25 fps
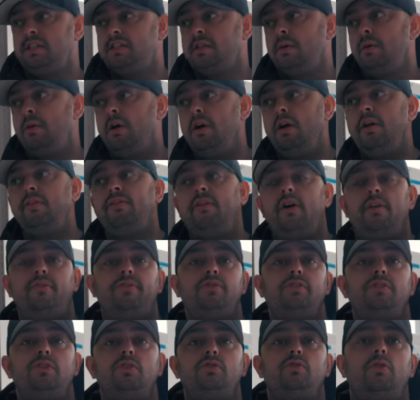So I've
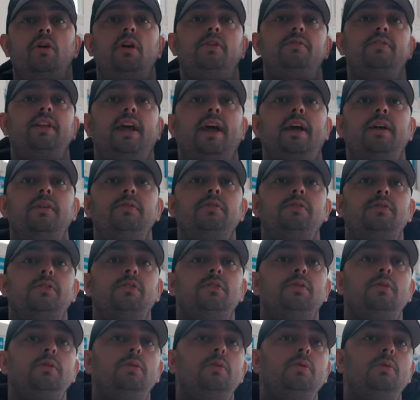offered to drive down
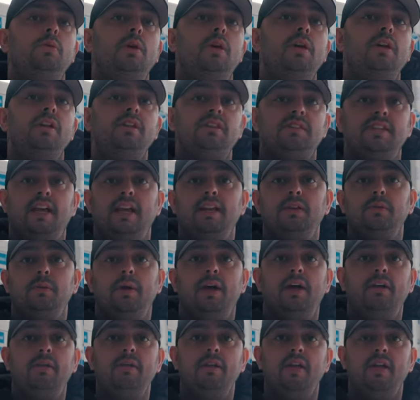to
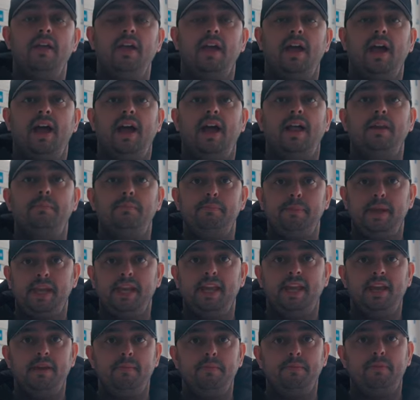Sandwell and meet
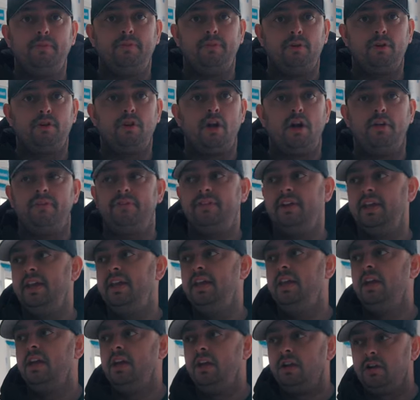him for a
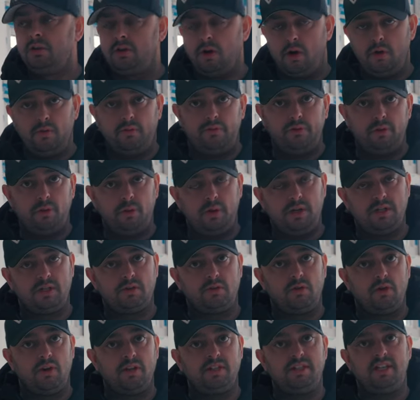coffee, go through his
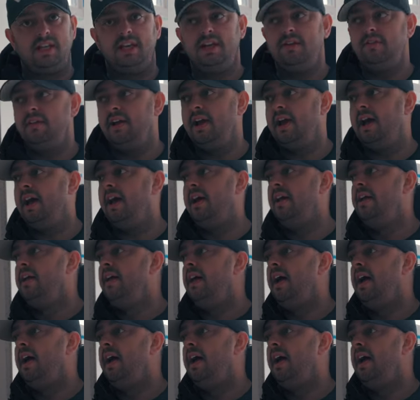criteria,